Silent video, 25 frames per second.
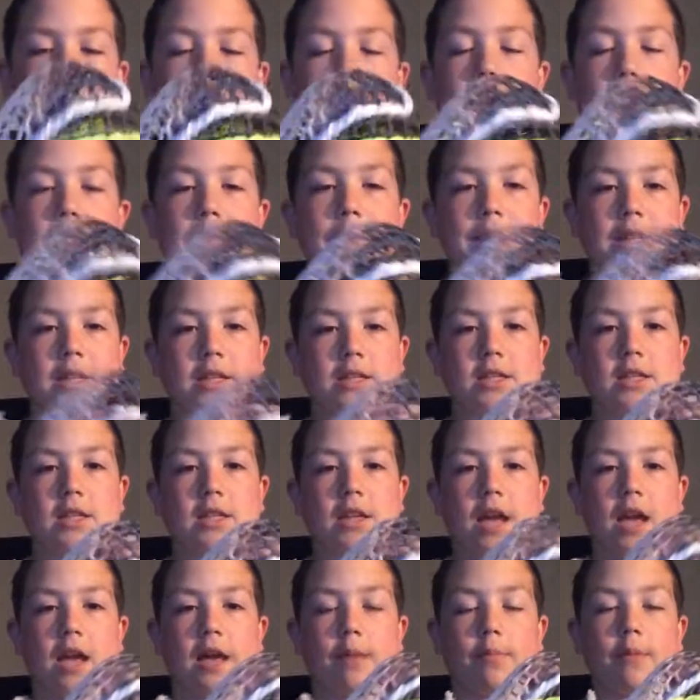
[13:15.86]
maybe the
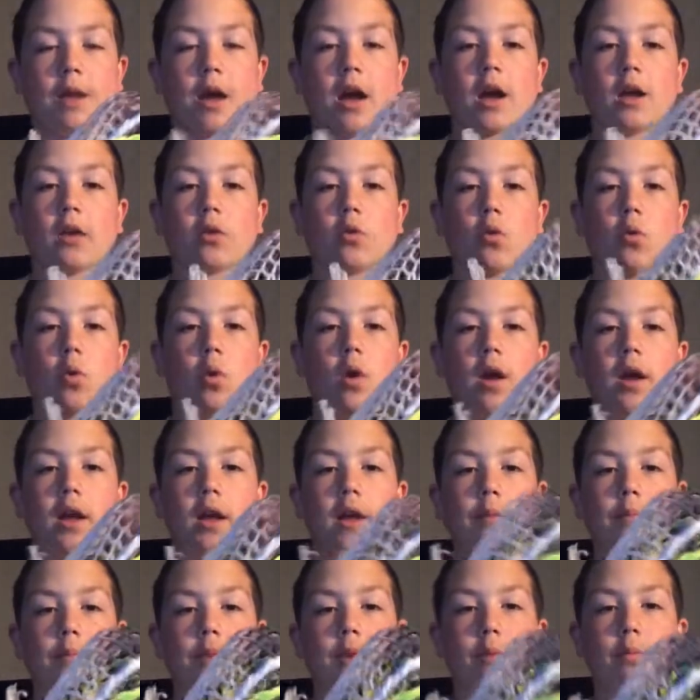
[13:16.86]
same, not
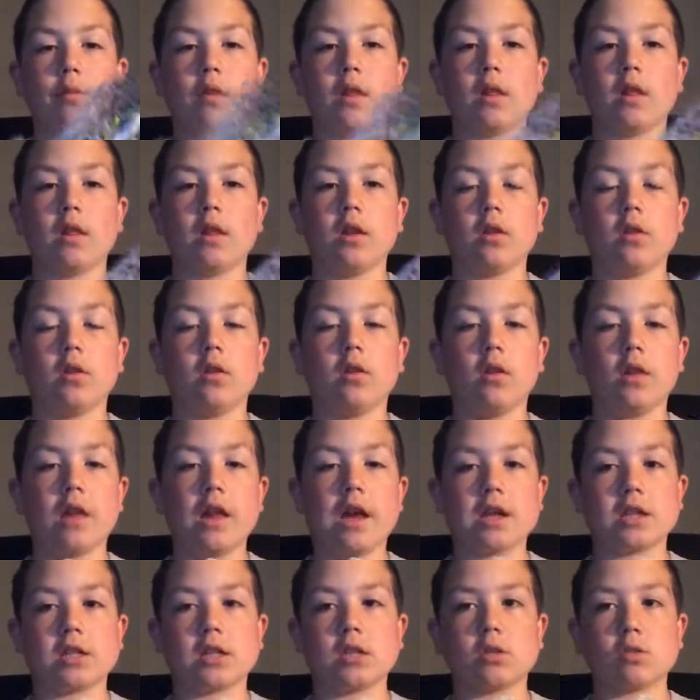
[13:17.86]
quite, maybe a little
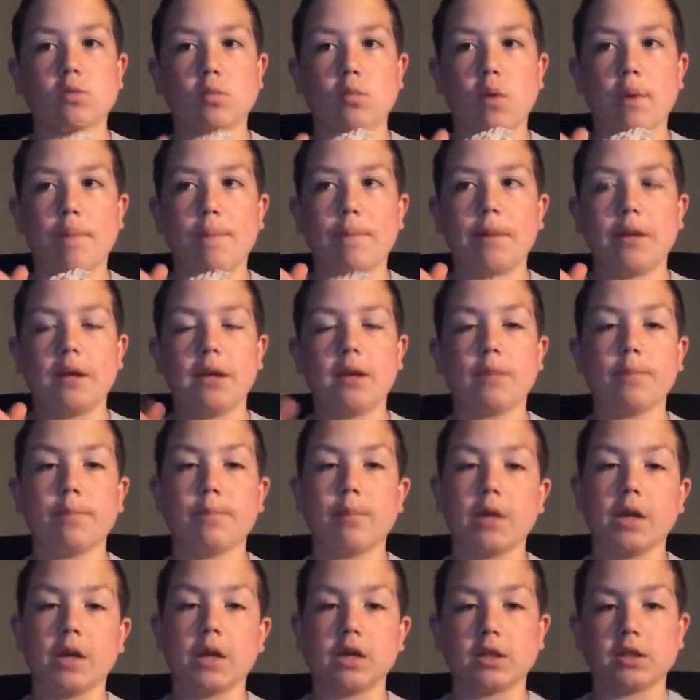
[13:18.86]
less whippy
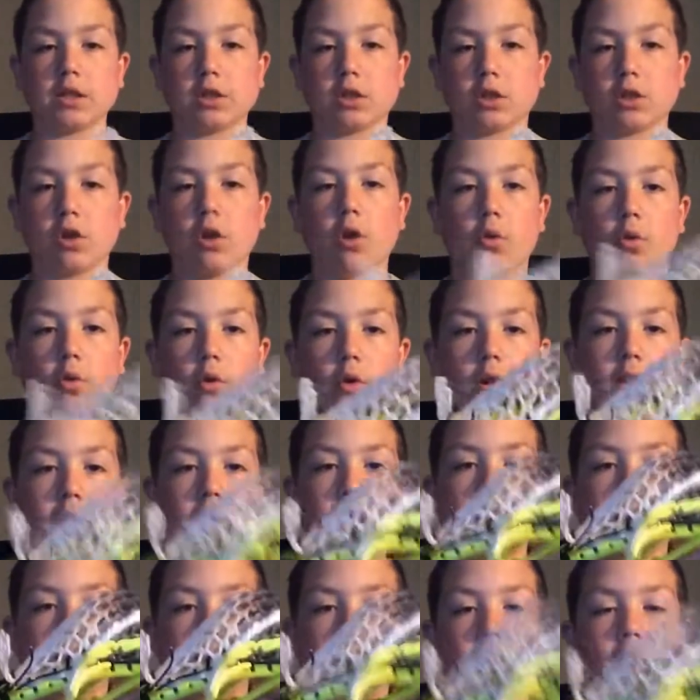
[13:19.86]
because it's lower on
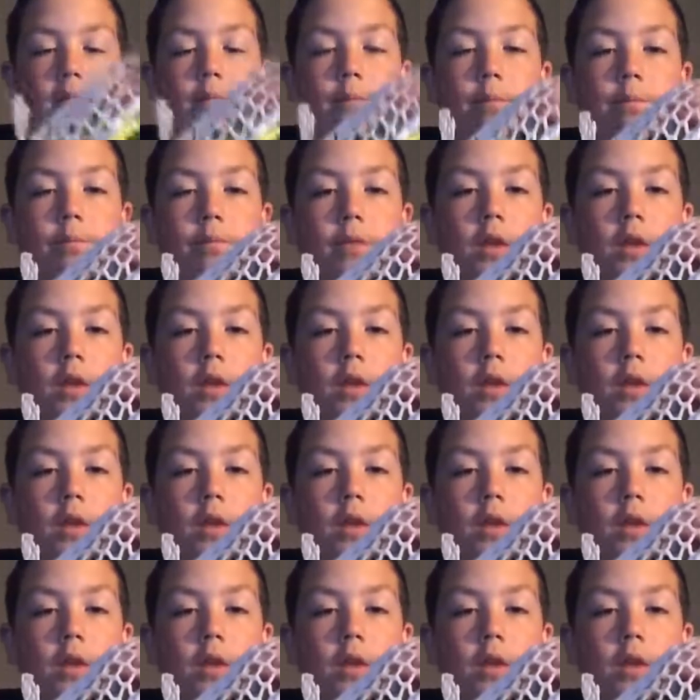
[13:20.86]
the head.